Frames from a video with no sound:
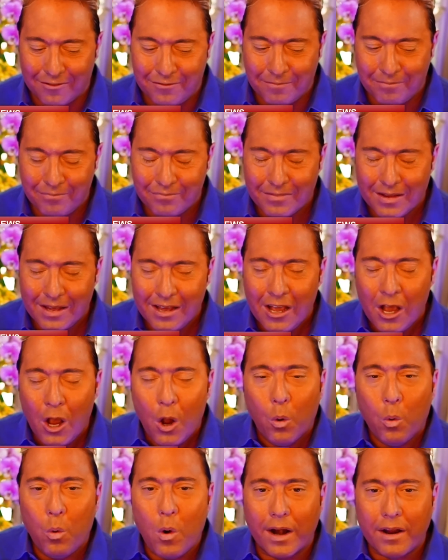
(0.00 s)
half.
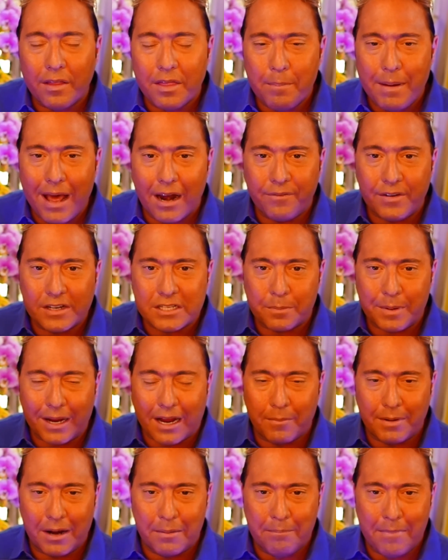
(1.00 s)
One of the benefits
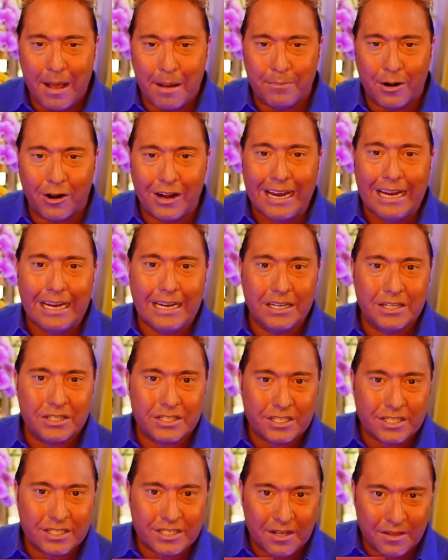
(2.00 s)
of becoming a member
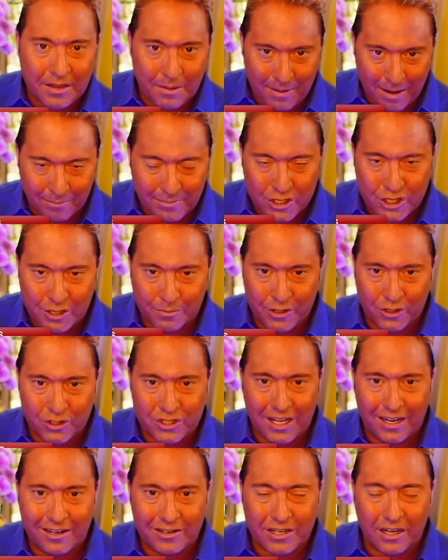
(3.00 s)
is the membership
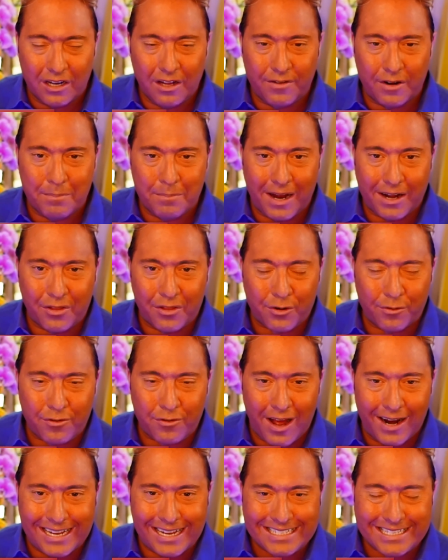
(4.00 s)
newsletter, delivered Monday
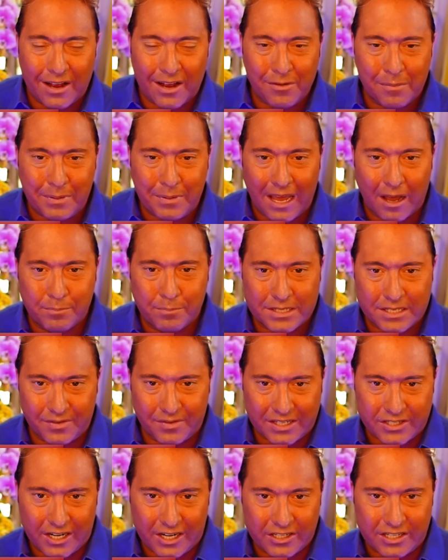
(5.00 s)
through Friday, 7 p.m.
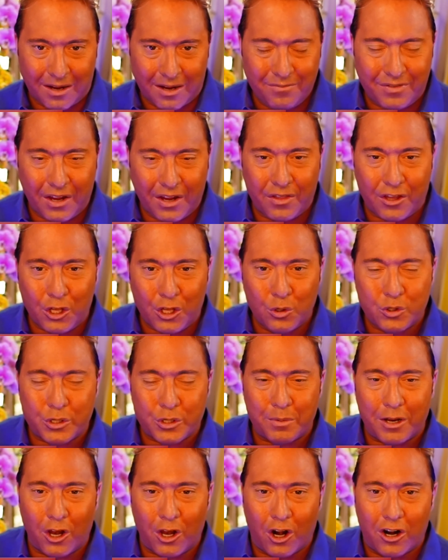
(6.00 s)
Pacific Standard Time via the
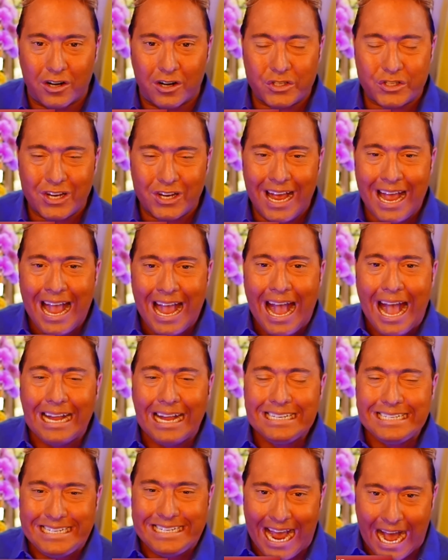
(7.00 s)
YouTube alerts.
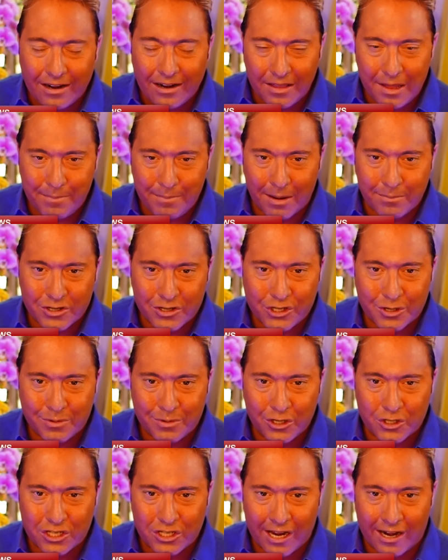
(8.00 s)
And down in the
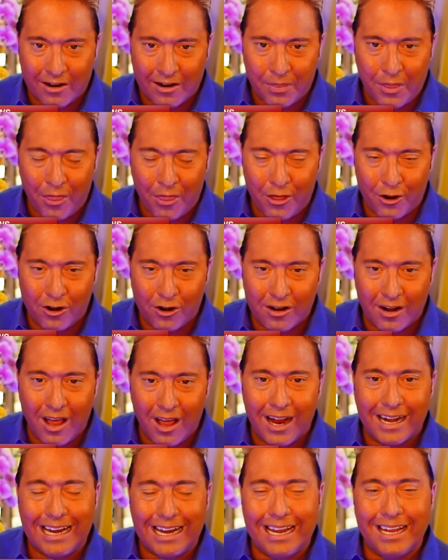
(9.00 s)
membership newsletter at the
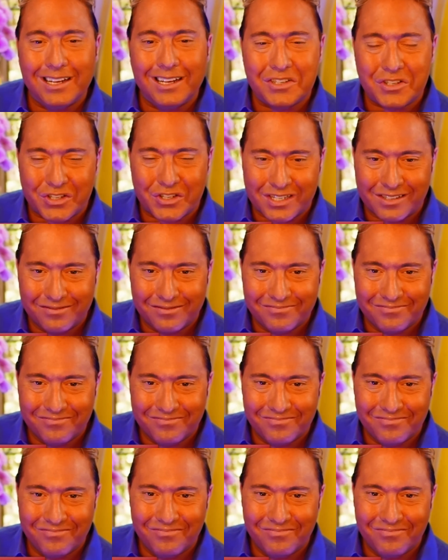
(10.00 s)
third line is